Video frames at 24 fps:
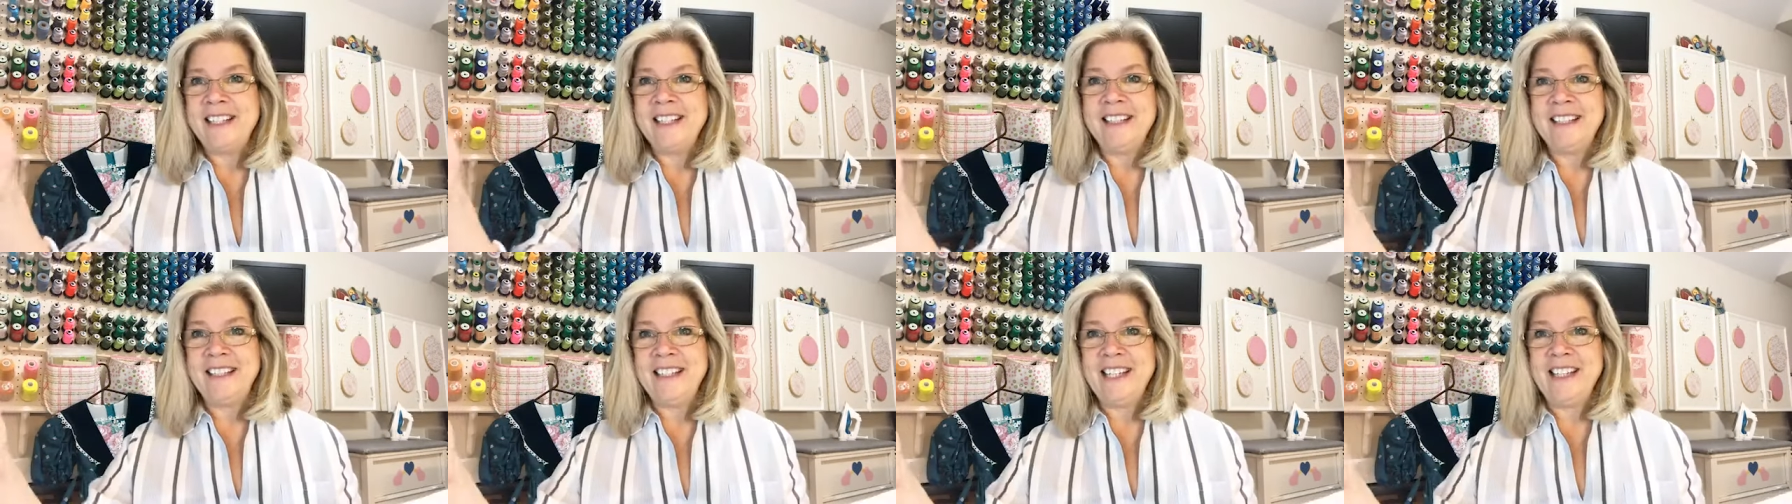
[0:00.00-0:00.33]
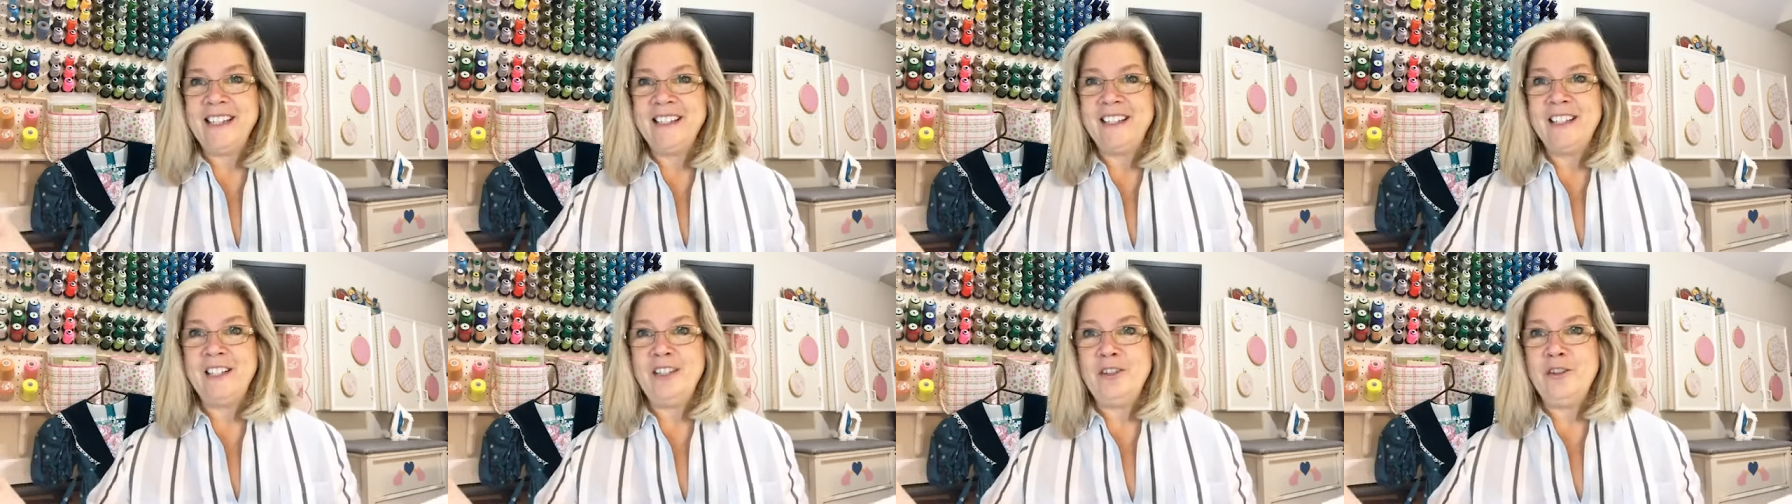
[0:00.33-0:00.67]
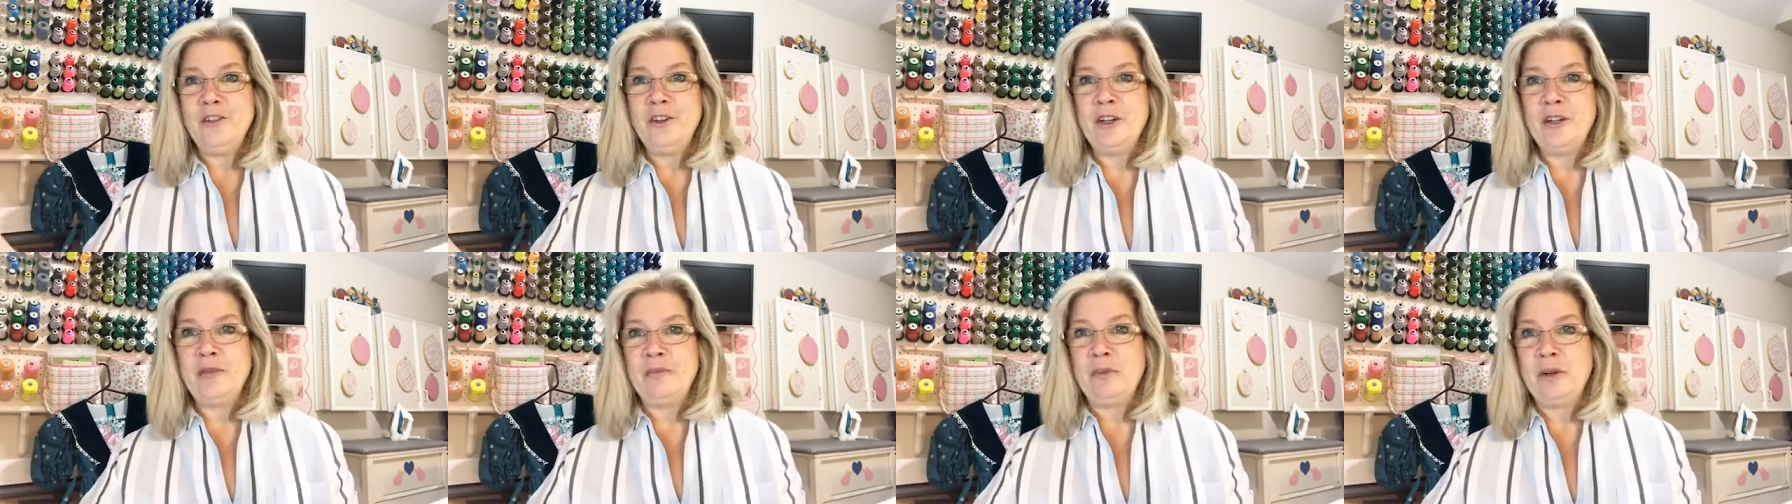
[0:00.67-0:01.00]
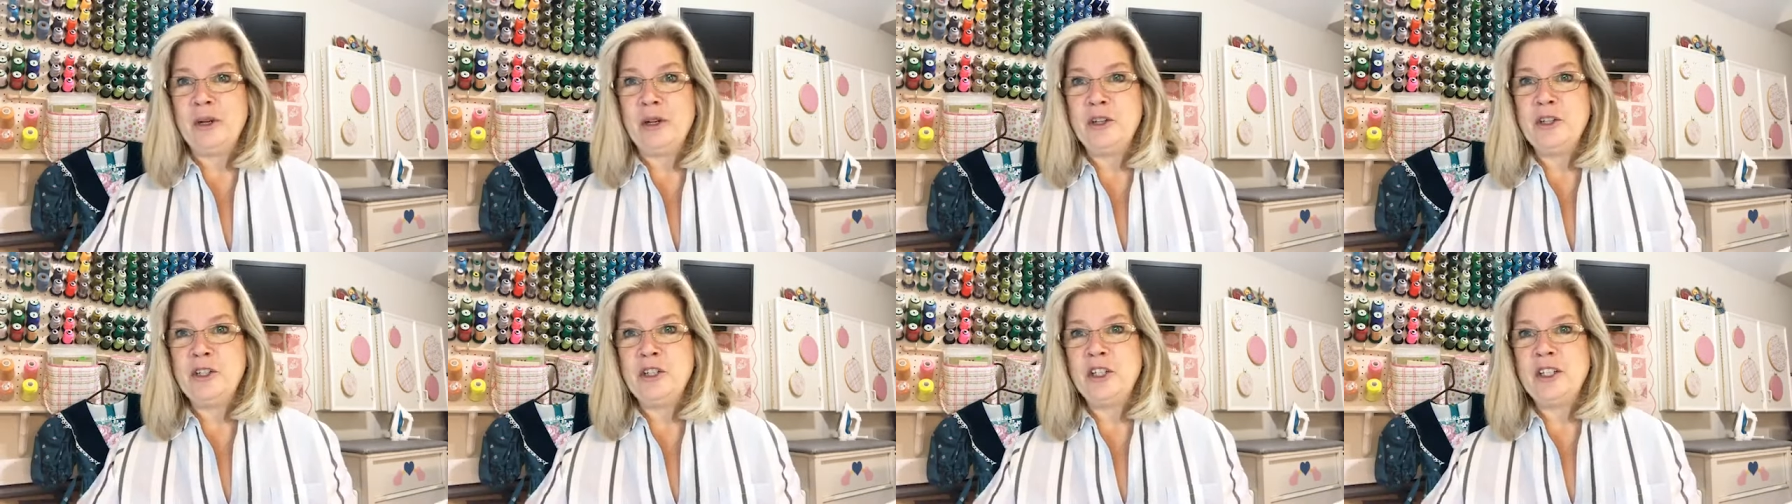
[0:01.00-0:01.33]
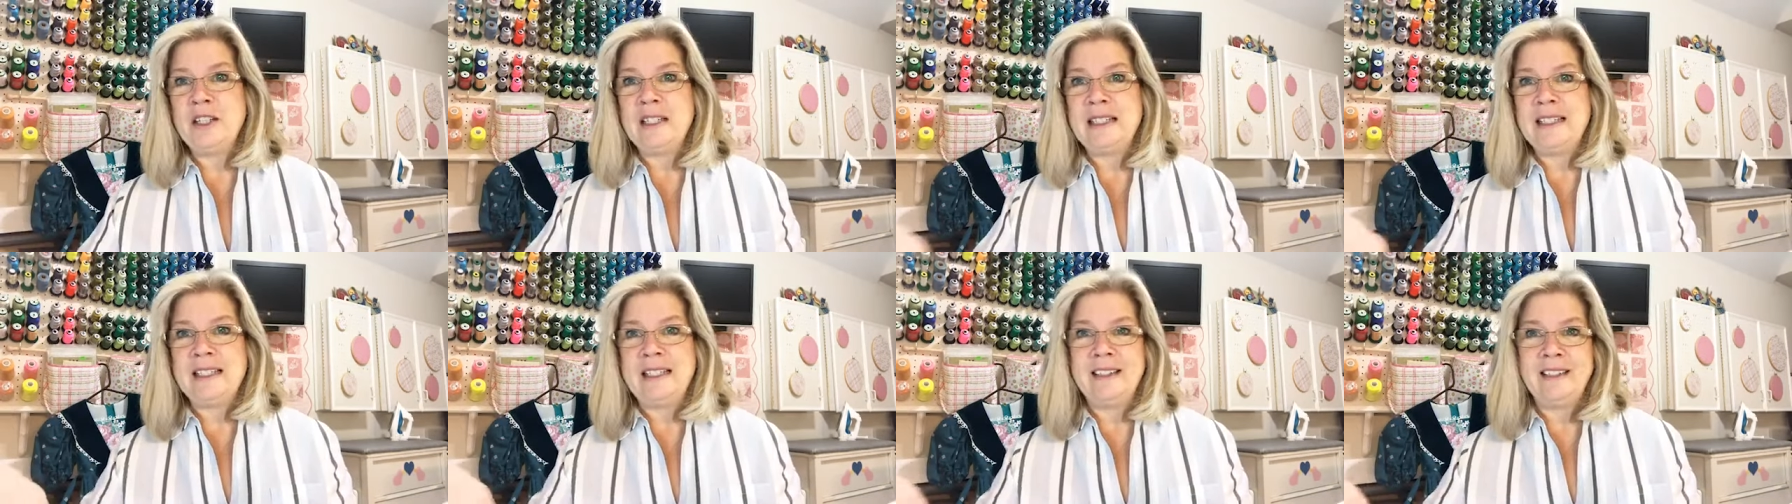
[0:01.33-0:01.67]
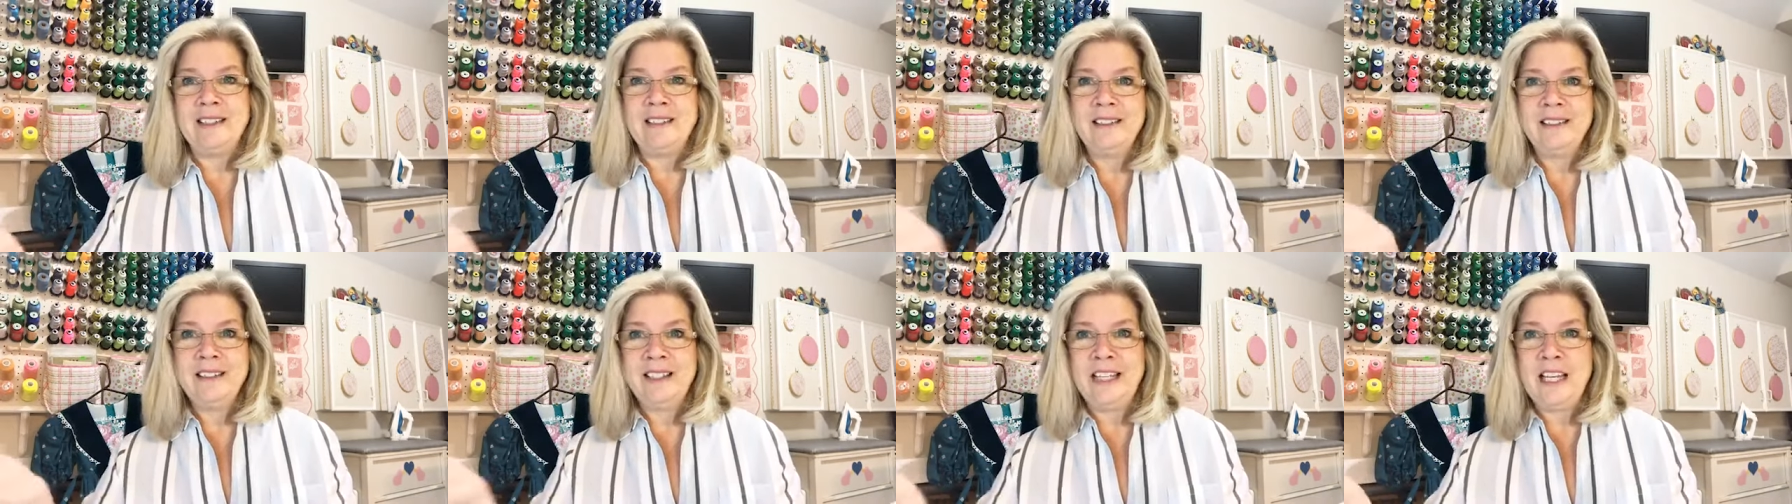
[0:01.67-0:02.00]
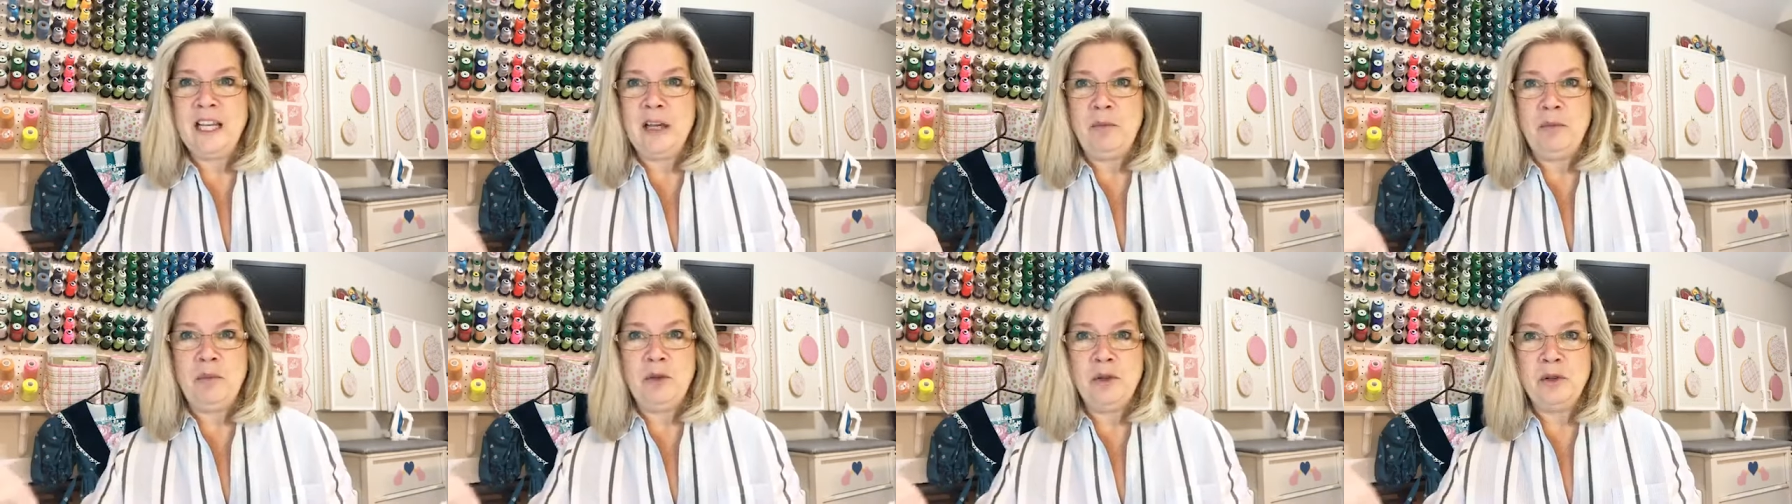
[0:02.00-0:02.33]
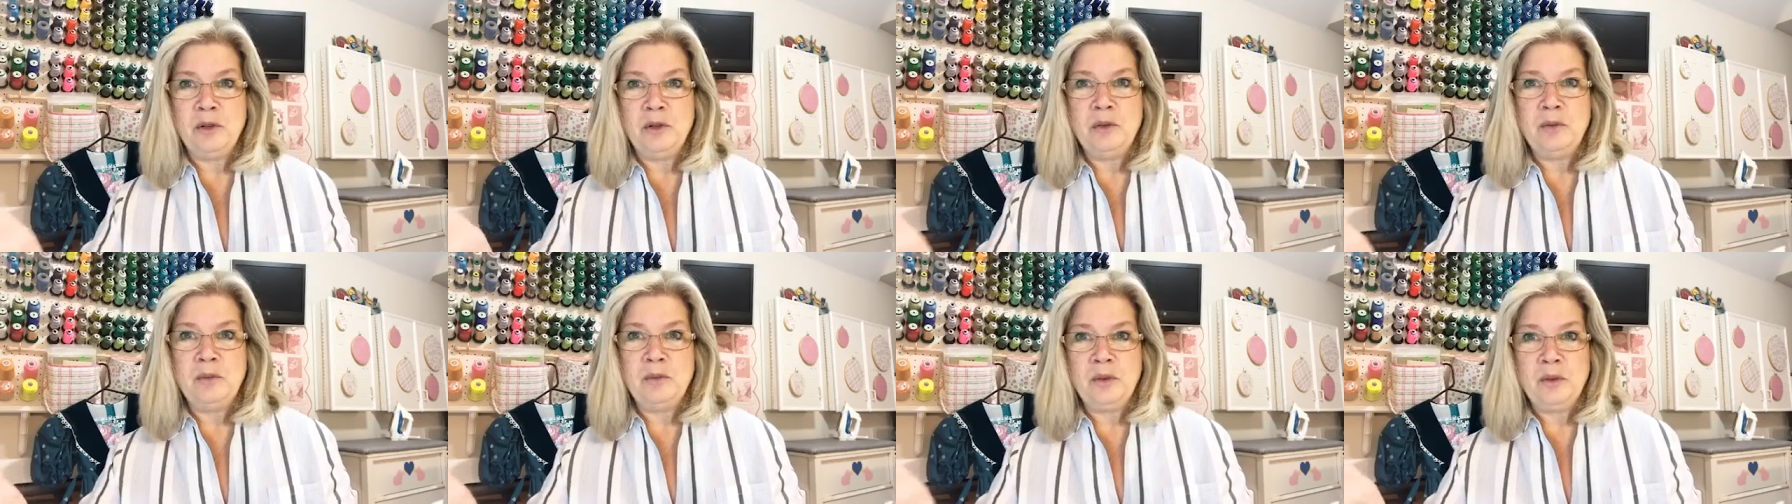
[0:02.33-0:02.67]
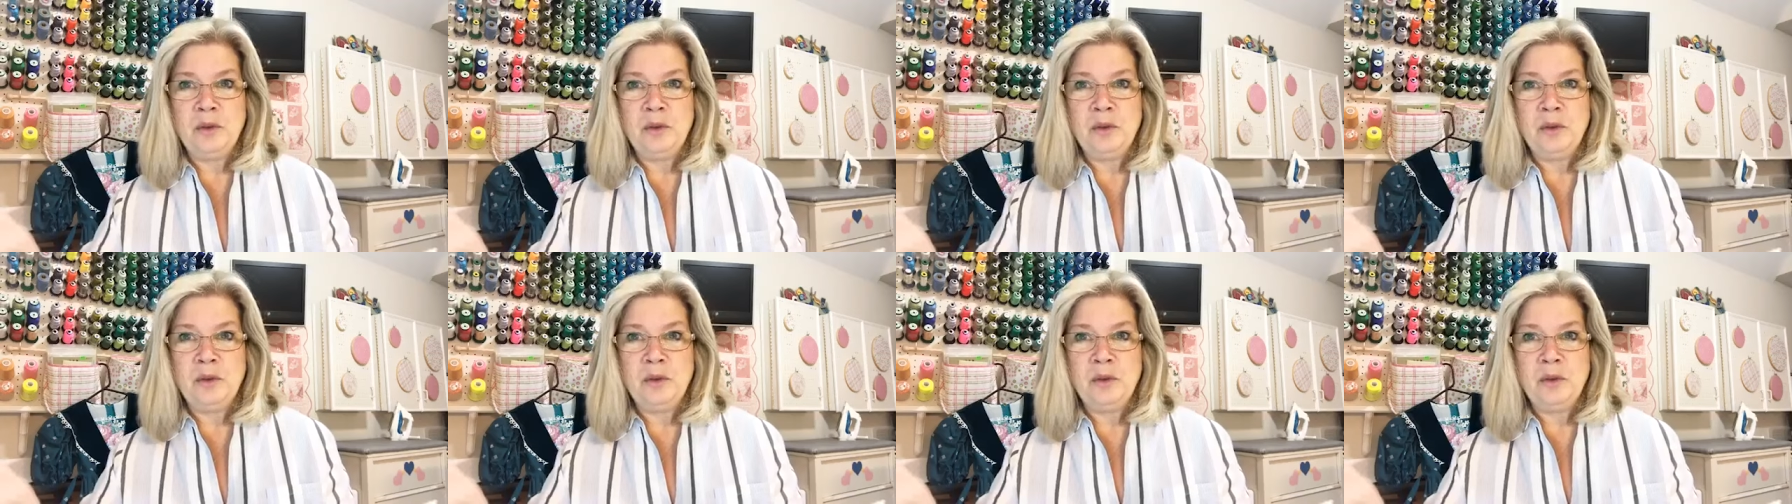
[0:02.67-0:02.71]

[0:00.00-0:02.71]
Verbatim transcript: and things that you can purchase to keep your